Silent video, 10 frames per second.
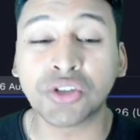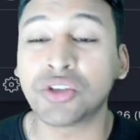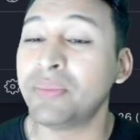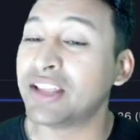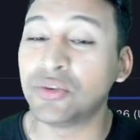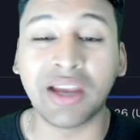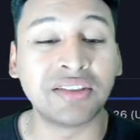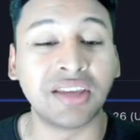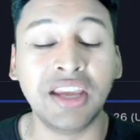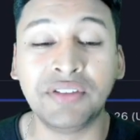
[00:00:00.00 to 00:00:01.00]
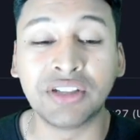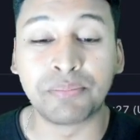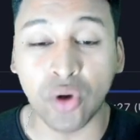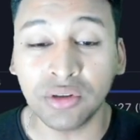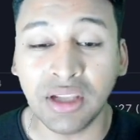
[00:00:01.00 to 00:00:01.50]
term, as you can see, even the
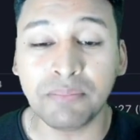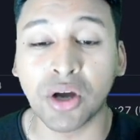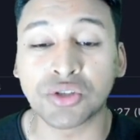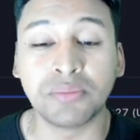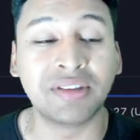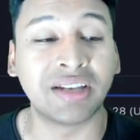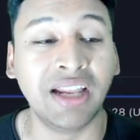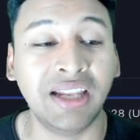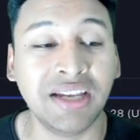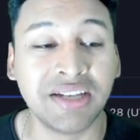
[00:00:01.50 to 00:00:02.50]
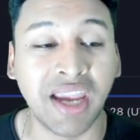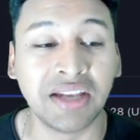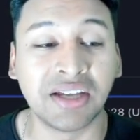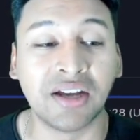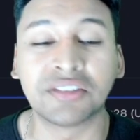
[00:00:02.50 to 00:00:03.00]
broadening bottom is clearly
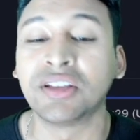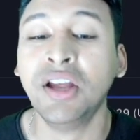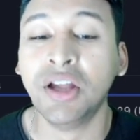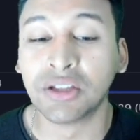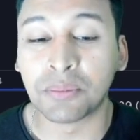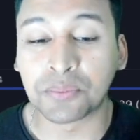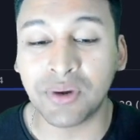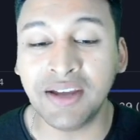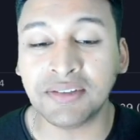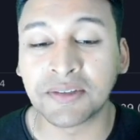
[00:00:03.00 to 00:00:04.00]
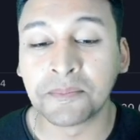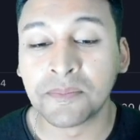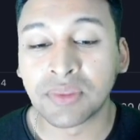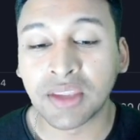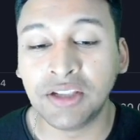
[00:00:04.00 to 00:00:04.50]
indicating us the price
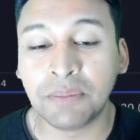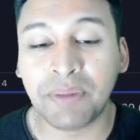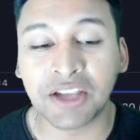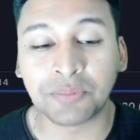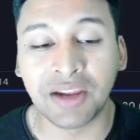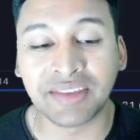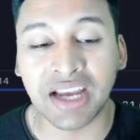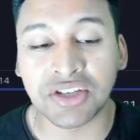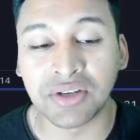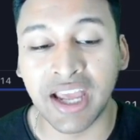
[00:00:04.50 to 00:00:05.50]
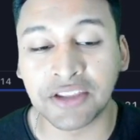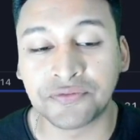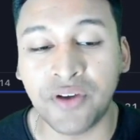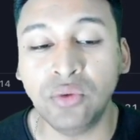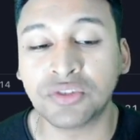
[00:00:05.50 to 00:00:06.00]
in the past price action has
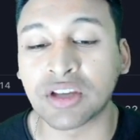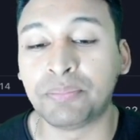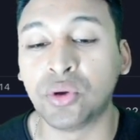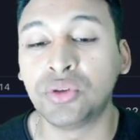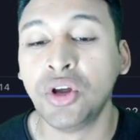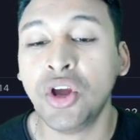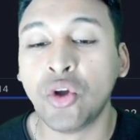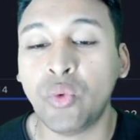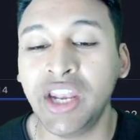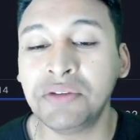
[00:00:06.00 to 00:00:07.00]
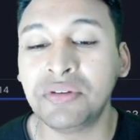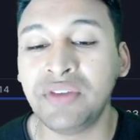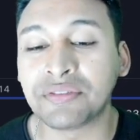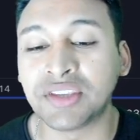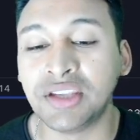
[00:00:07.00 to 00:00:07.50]
found support whenever we
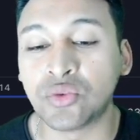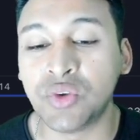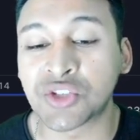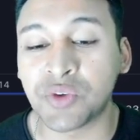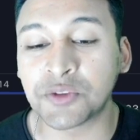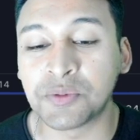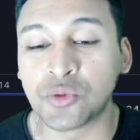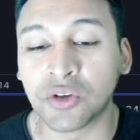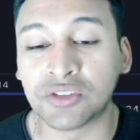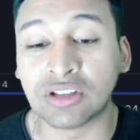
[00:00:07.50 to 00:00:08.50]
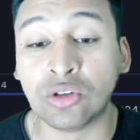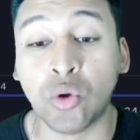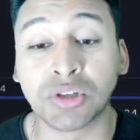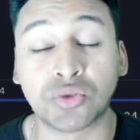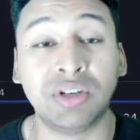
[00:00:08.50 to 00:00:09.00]
have seen a retracement towards this
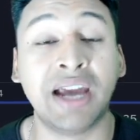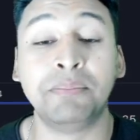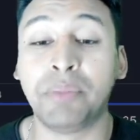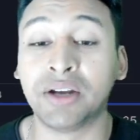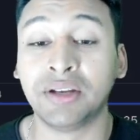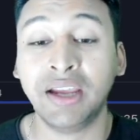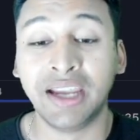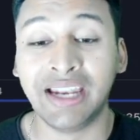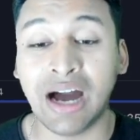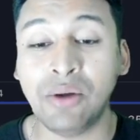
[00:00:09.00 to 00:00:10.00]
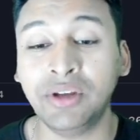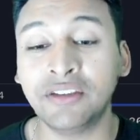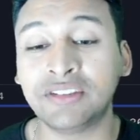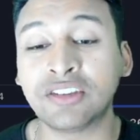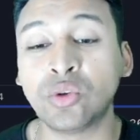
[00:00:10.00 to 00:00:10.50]
lower trend line. But in our
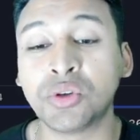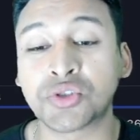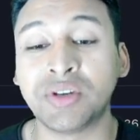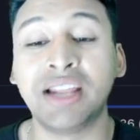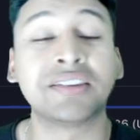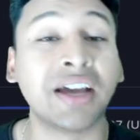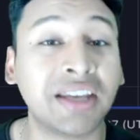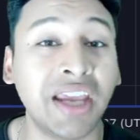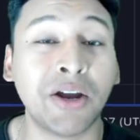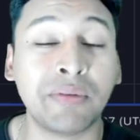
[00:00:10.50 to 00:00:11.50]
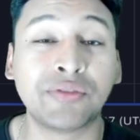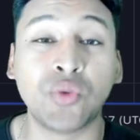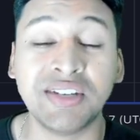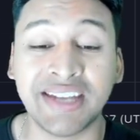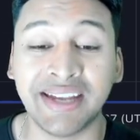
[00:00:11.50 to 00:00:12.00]
case, this lower trend line is again above
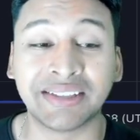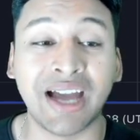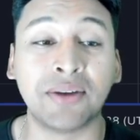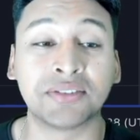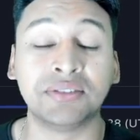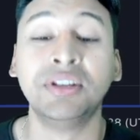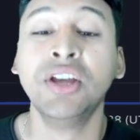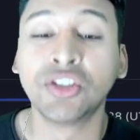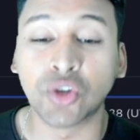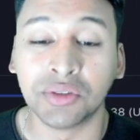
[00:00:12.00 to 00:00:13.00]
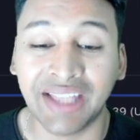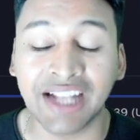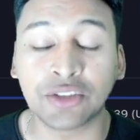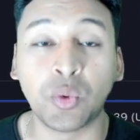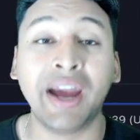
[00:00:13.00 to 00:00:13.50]
28,000. So
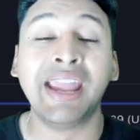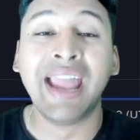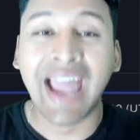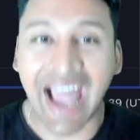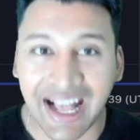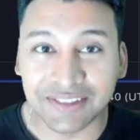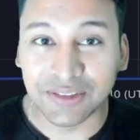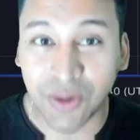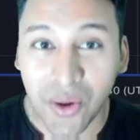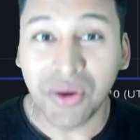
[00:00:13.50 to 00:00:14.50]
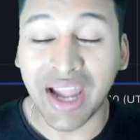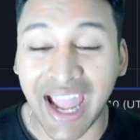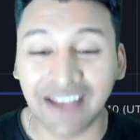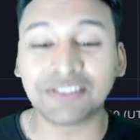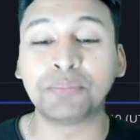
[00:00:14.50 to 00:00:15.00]
that's why as long
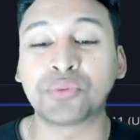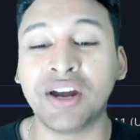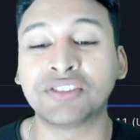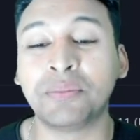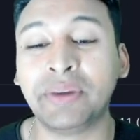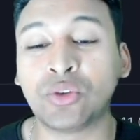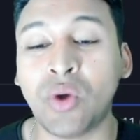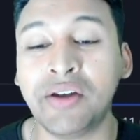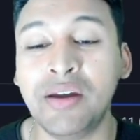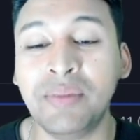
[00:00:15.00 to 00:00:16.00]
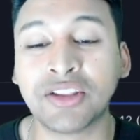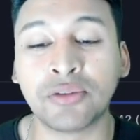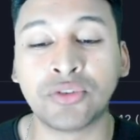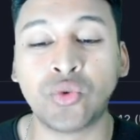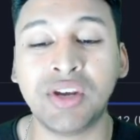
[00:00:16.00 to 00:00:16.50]
as the price of Bitcoin remains
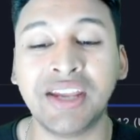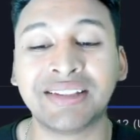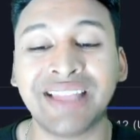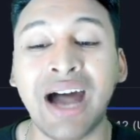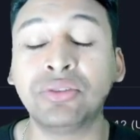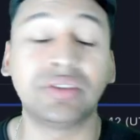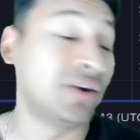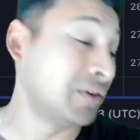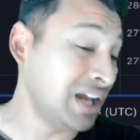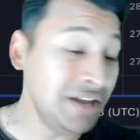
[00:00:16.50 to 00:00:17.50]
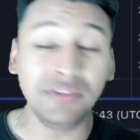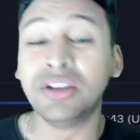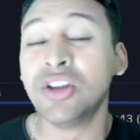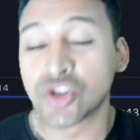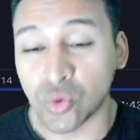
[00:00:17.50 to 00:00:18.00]
over 28,000 or
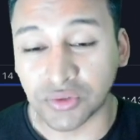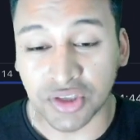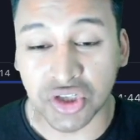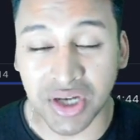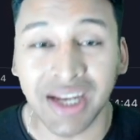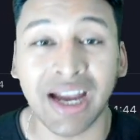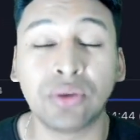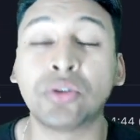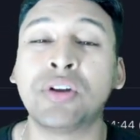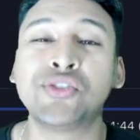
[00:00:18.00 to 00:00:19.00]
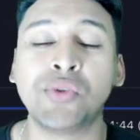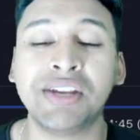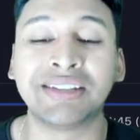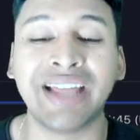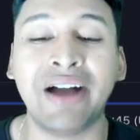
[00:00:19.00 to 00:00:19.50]
even shows a shakeout around
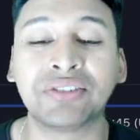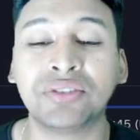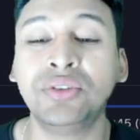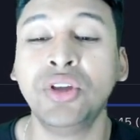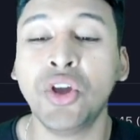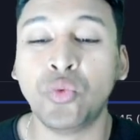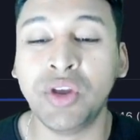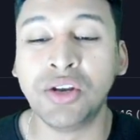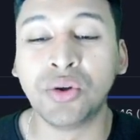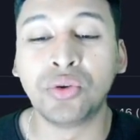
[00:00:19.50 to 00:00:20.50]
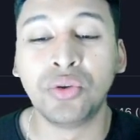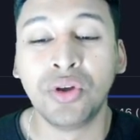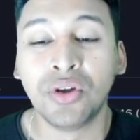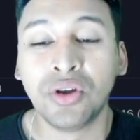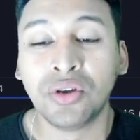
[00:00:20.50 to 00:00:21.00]
28,000, we know
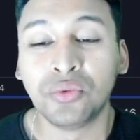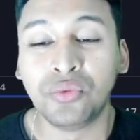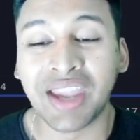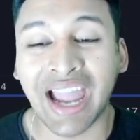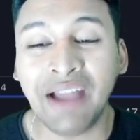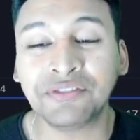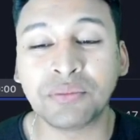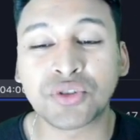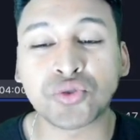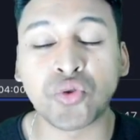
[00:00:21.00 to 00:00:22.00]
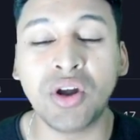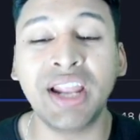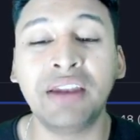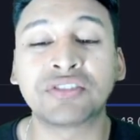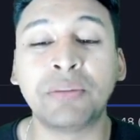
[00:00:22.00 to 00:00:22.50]
we have some strong
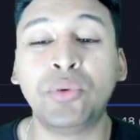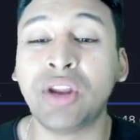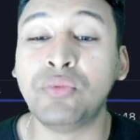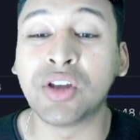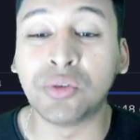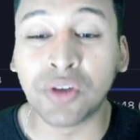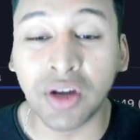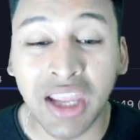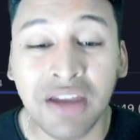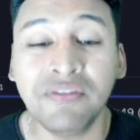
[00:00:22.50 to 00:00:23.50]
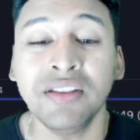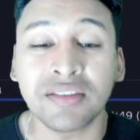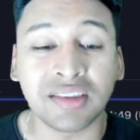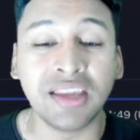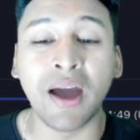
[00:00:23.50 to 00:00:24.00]
line of support, and we could even
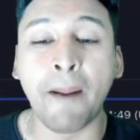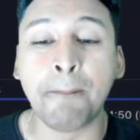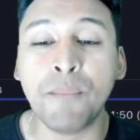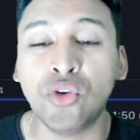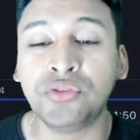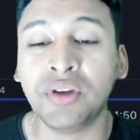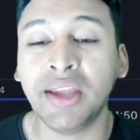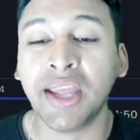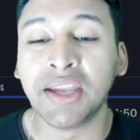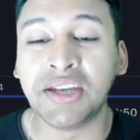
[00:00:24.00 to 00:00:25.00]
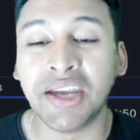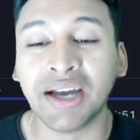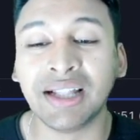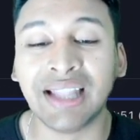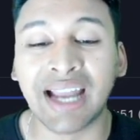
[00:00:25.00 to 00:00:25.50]
see a move
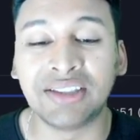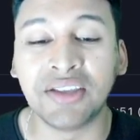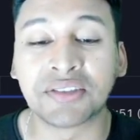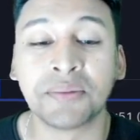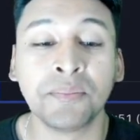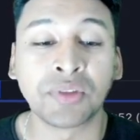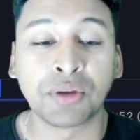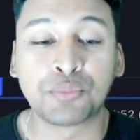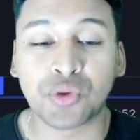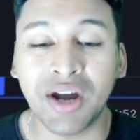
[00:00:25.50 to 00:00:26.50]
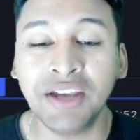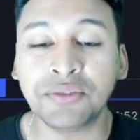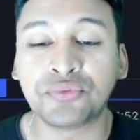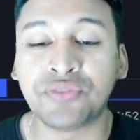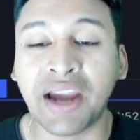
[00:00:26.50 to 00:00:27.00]
here like this. Price
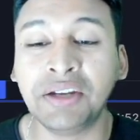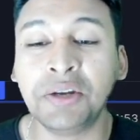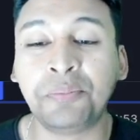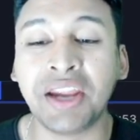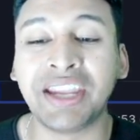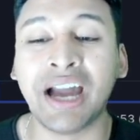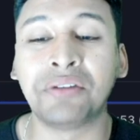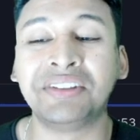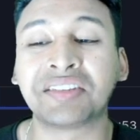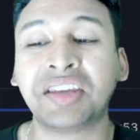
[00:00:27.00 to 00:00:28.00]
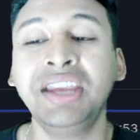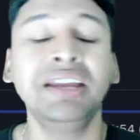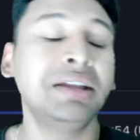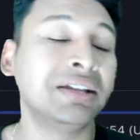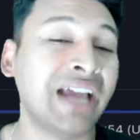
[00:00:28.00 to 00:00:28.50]
finally breaking out of this
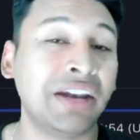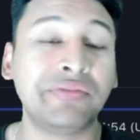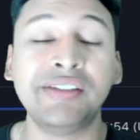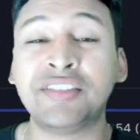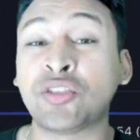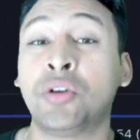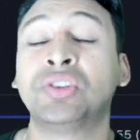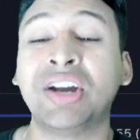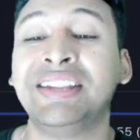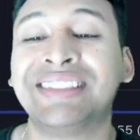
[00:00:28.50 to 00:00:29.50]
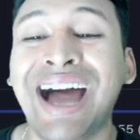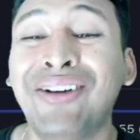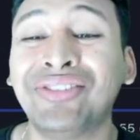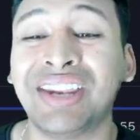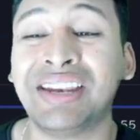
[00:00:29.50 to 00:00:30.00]
key line of resistance around
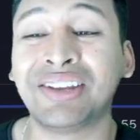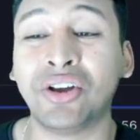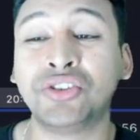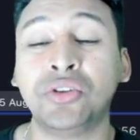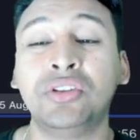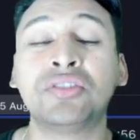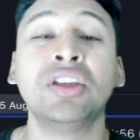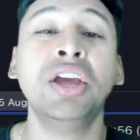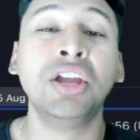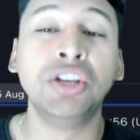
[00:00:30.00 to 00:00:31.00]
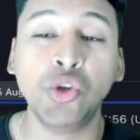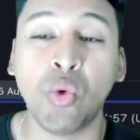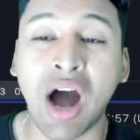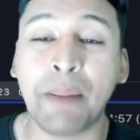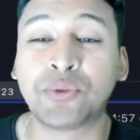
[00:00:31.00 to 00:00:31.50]
30,000 and continue this
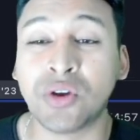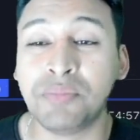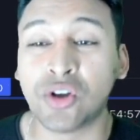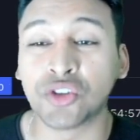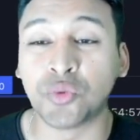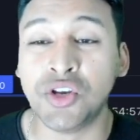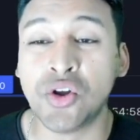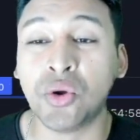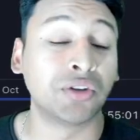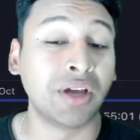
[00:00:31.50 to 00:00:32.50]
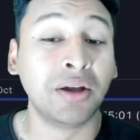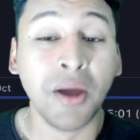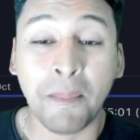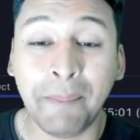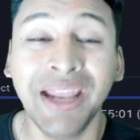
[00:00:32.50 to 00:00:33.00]
new uptrend, because we know the
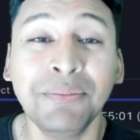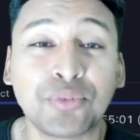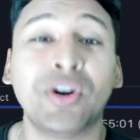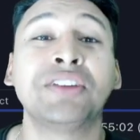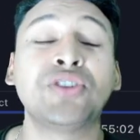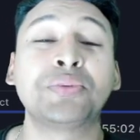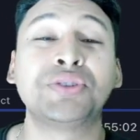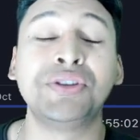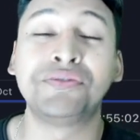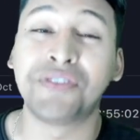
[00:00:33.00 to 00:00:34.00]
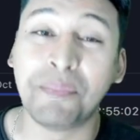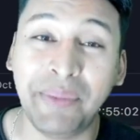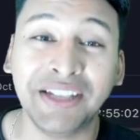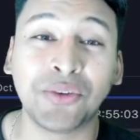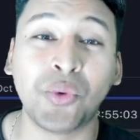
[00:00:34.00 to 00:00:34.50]
main price objective for
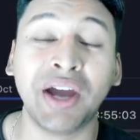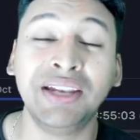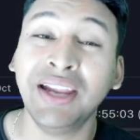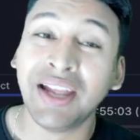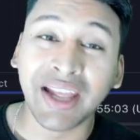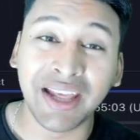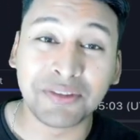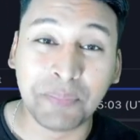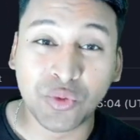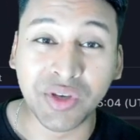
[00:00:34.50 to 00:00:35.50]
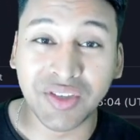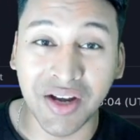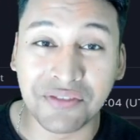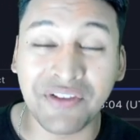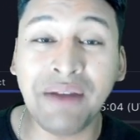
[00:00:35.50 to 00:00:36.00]
Bitcoin is between
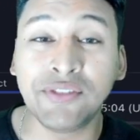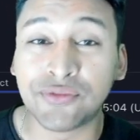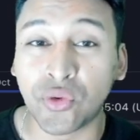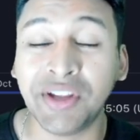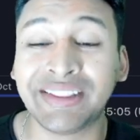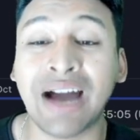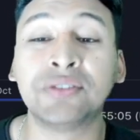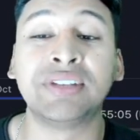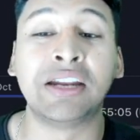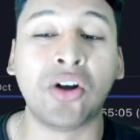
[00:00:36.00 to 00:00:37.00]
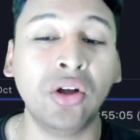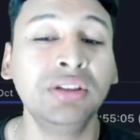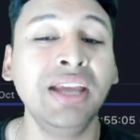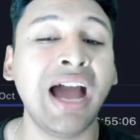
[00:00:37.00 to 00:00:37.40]
35,000 to 40,000, and only